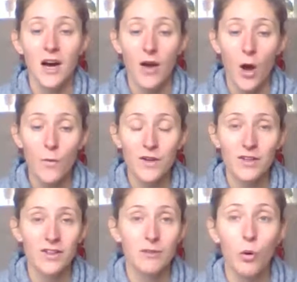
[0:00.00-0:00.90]
hopefully
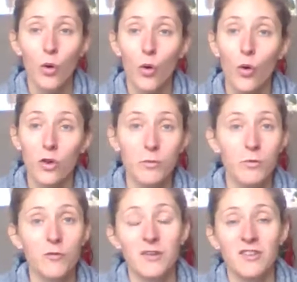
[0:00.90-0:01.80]
to support all of the
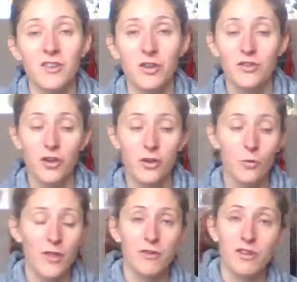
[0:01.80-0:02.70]
movements that you do,
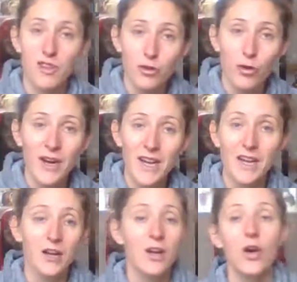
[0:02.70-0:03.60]
whether it's in
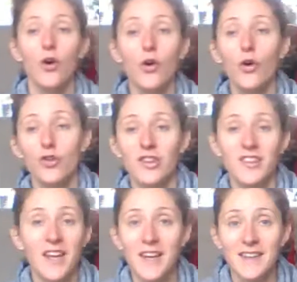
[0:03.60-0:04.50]
training or
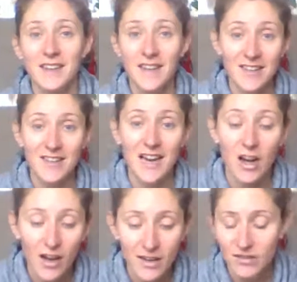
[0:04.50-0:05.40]
just in day-to-day
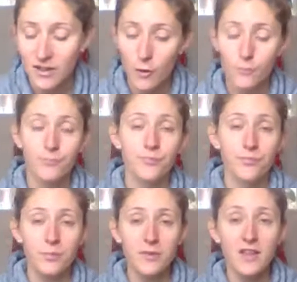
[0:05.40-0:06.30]
life. So
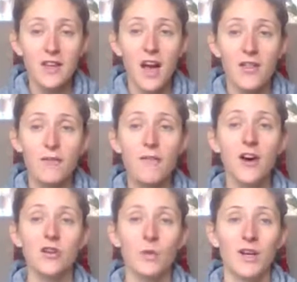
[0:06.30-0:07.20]
the
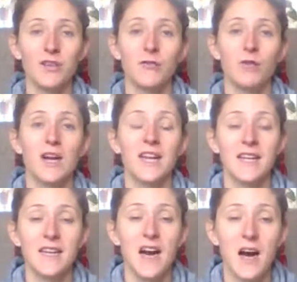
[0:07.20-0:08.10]
first question
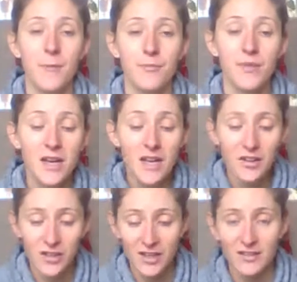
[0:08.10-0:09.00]
really
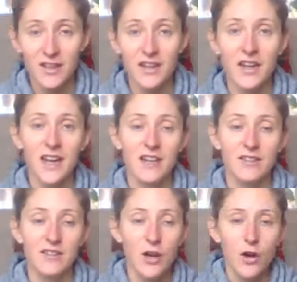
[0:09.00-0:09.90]
to consider
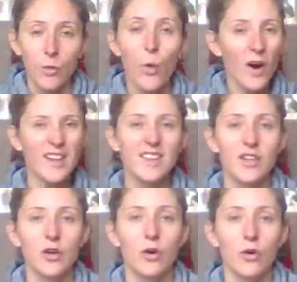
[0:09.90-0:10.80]
is, what is
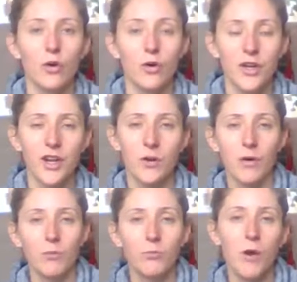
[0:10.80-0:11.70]
the core? You
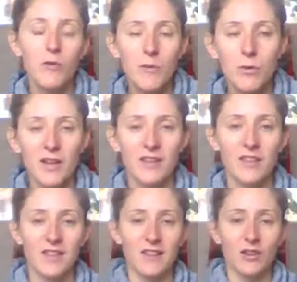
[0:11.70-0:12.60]
know, most people tend to
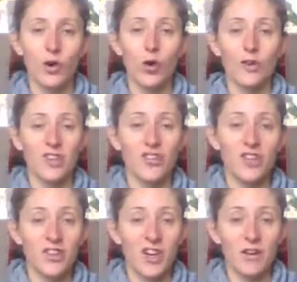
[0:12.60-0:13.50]
think that the core is
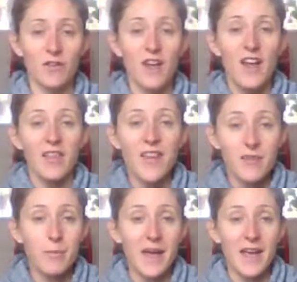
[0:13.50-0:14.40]
just kind of
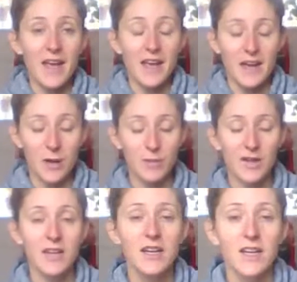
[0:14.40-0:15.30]
this bit here, and
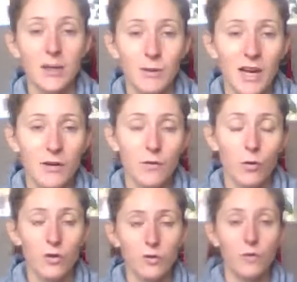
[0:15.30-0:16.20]
we kind of
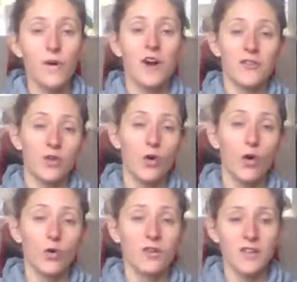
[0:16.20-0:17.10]
always refer to the
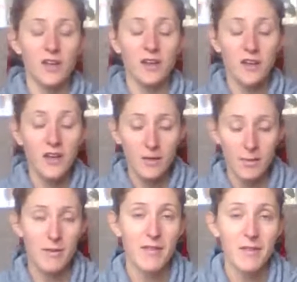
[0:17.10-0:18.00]
core as
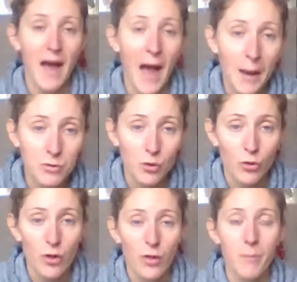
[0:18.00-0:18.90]
maybe the abs
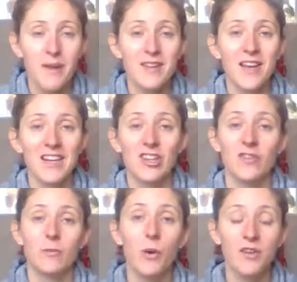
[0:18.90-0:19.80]
or the midsection
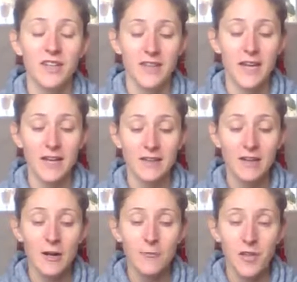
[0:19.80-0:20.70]
of the body.
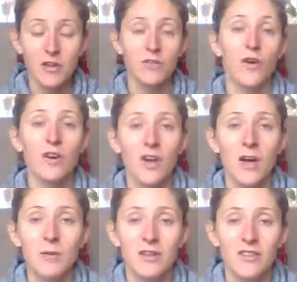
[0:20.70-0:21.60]
And as far as
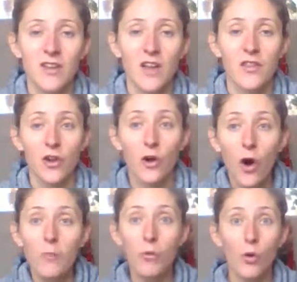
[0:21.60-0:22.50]
I'm concerned, there's a
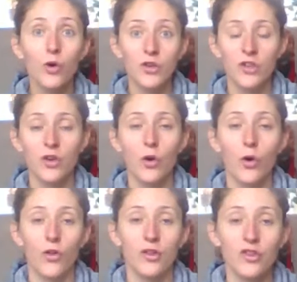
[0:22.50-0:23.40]
lot more to the
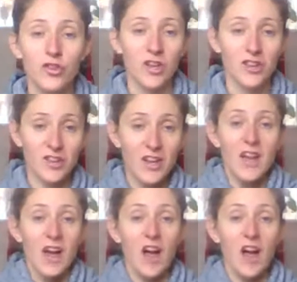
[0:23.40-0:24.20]
core than just